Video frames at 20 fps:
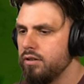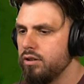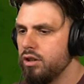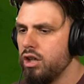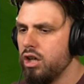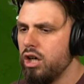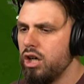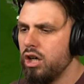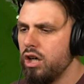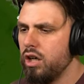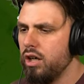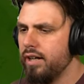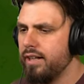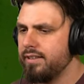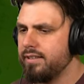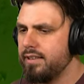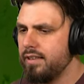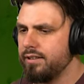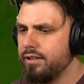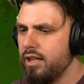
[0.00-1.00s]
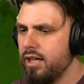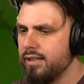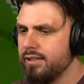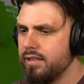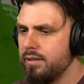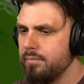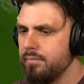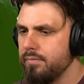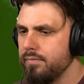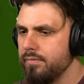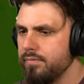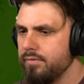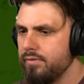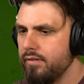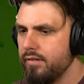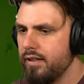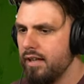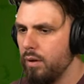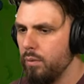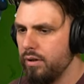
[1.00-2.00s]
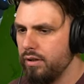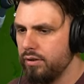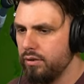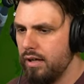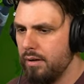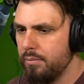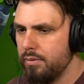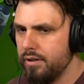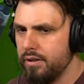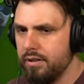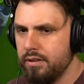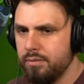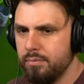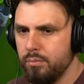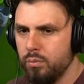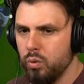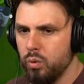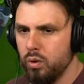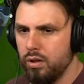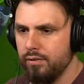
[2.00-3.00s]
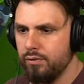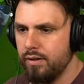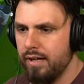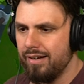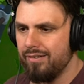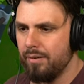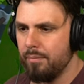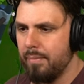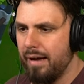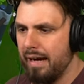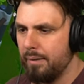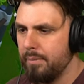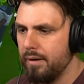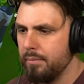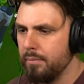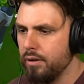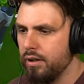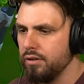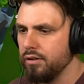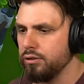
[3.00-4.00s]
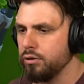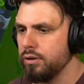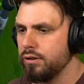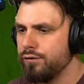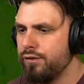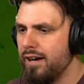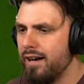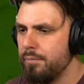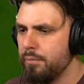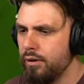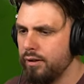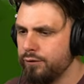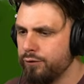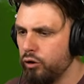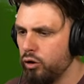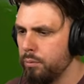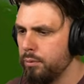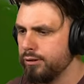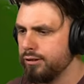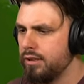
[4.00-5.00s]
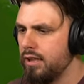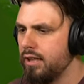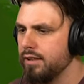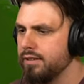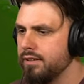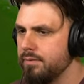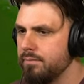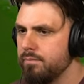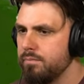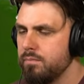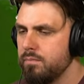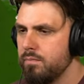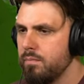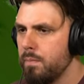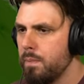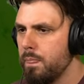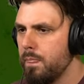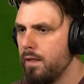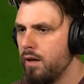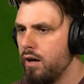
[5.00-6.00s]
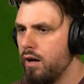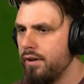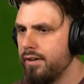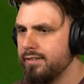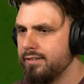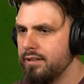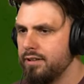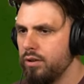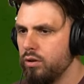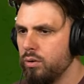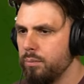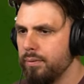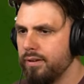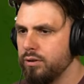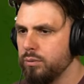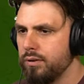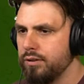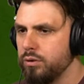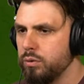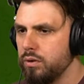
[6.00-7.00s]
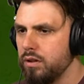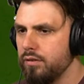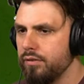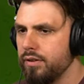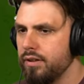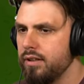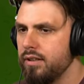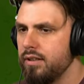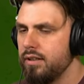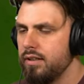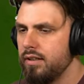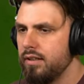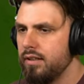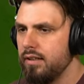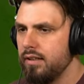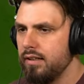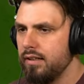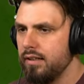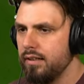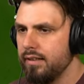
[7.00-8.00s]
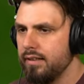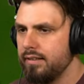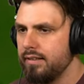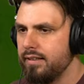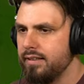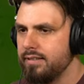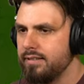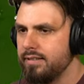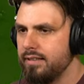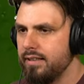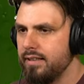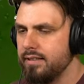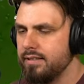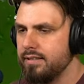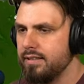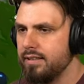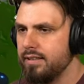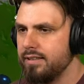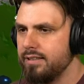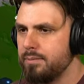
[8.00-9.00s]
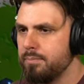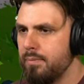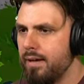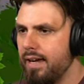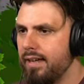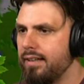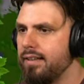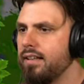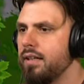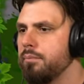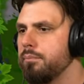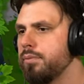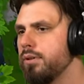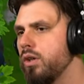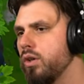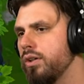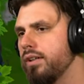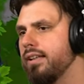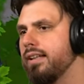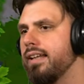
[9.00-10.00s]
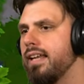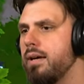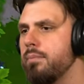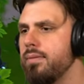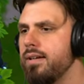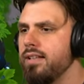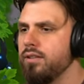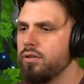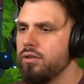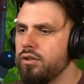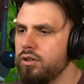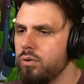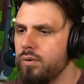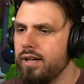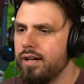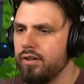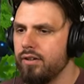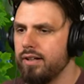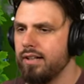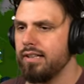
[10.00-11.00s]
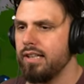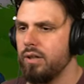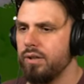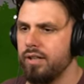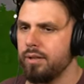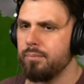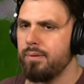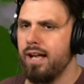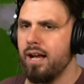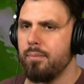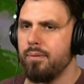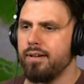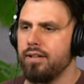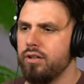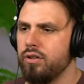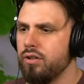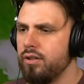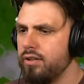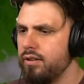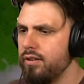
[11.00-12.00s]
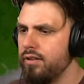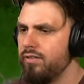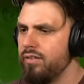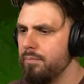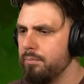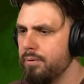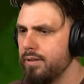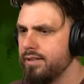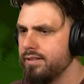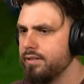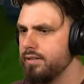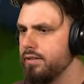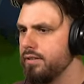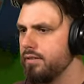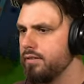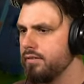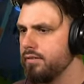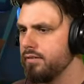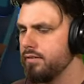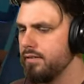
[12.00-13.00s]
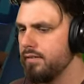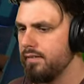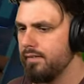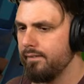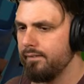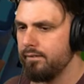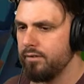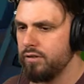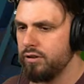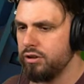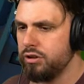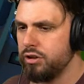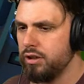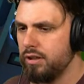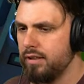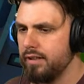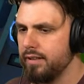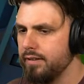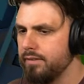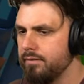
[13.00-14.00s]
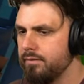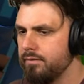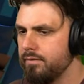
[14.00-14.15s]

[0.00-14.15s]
Oh, it's it's awesome. Yeah, we can upgrade it more if we have a backpack module. So it's five, it's four more slots. Honestly, no complaints whatsoever. Uh, get these things dismantled and broken. Let me into the new area. Hello there, backpack. You're a living person, dude. Just chilling.